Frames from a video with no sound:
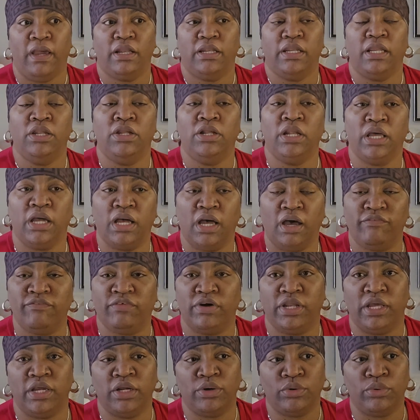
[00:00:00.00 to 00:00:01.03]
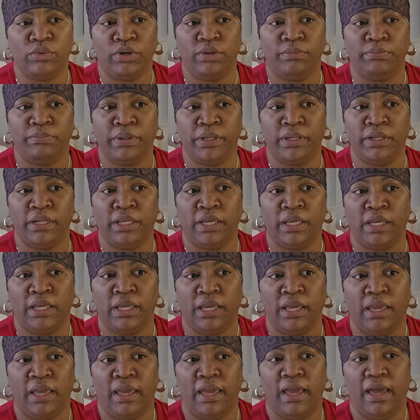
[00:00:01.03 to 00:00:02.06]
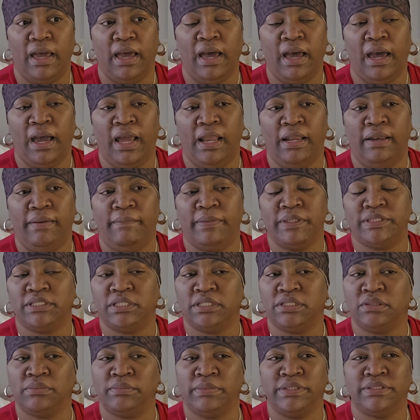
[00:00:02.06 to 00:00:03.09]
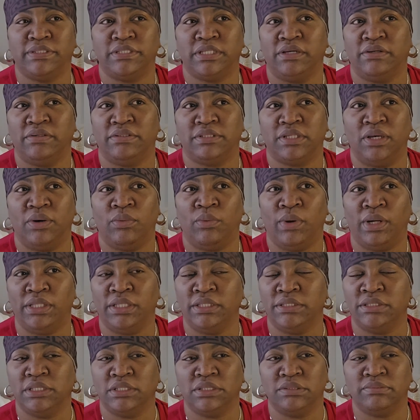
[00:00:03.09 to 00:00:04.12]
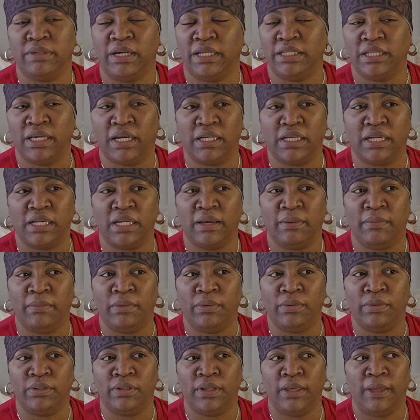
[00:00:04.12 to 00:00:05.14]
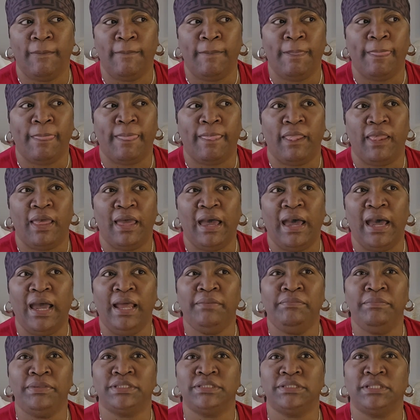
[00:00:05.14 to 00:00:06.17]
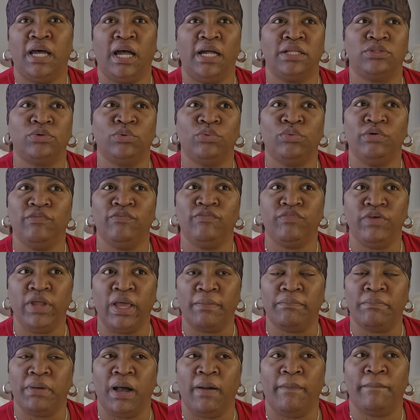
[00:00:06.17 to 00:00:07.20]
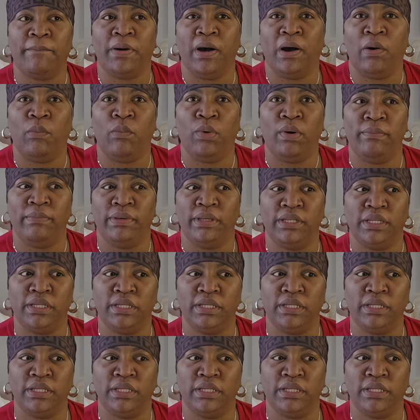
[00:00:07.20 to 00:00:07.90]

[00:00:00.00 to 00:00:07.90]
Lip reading: They no leg for them growing pitney. And I said to myself, say, what is this man talking about? And me start to reflect back on what me